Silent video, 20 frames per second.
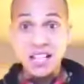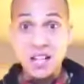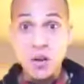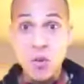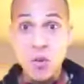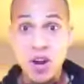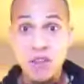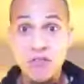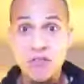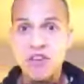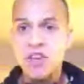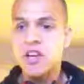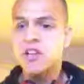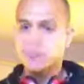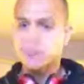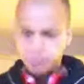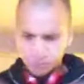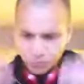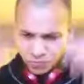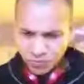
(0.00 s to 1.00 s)
they want to
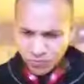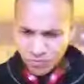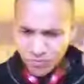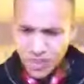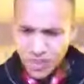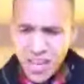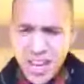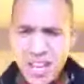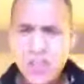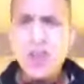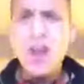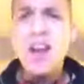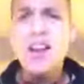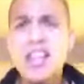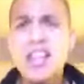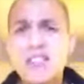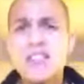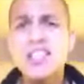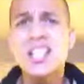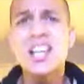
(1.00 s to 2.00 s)
feel, and they're
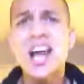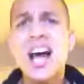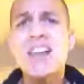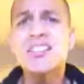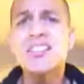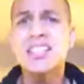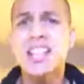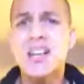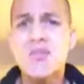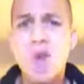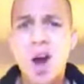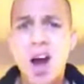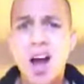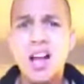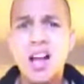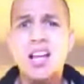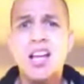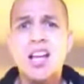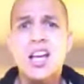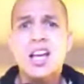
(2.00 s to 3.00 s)
living the lives that they want,
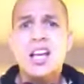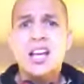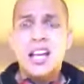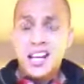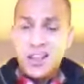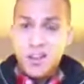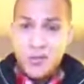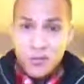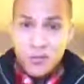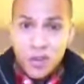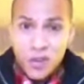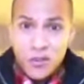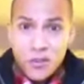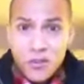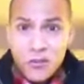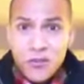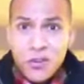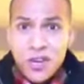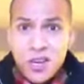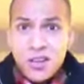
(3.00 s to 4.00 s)
and they're feeling
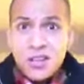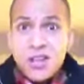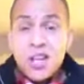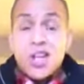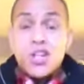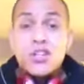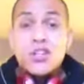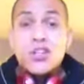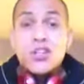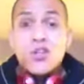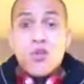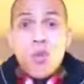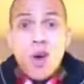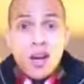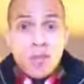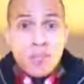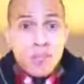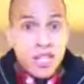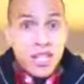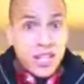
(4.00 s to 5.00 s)
fulfilled. Do you want
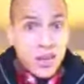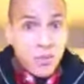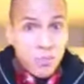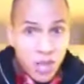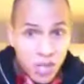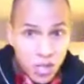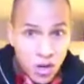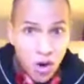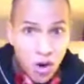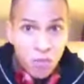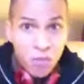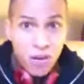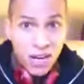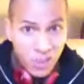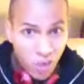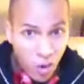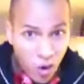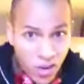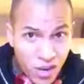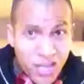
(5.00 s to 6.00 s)
to be the
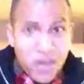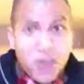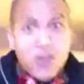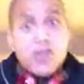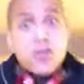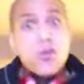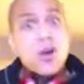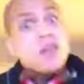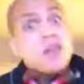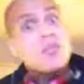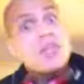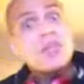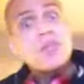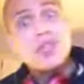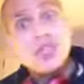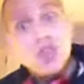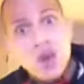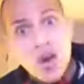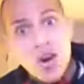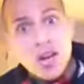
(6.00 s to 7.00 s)
minority, or do you want to be the
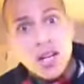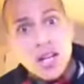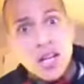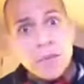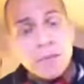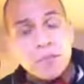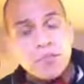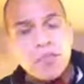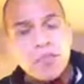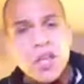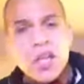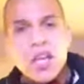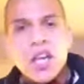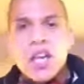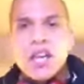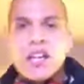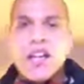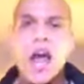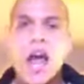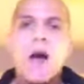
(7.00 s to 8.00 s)
majority?
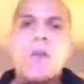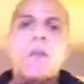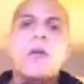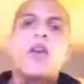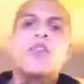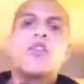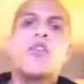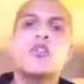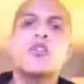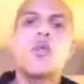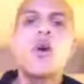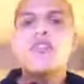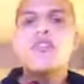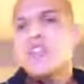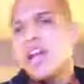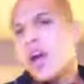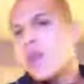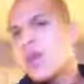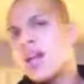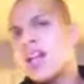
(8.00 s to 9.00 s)
Now, there's one
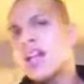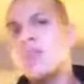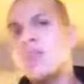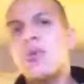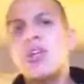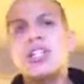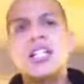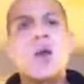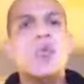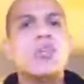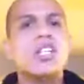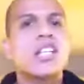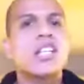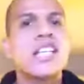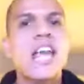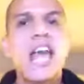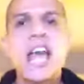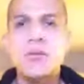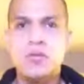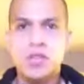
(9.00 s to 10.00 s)
thing I read in a book that was a
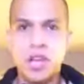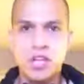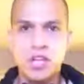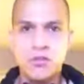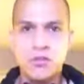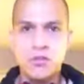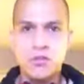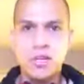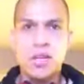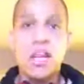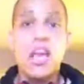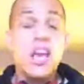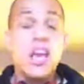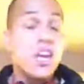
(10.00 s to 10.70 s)
game changer for me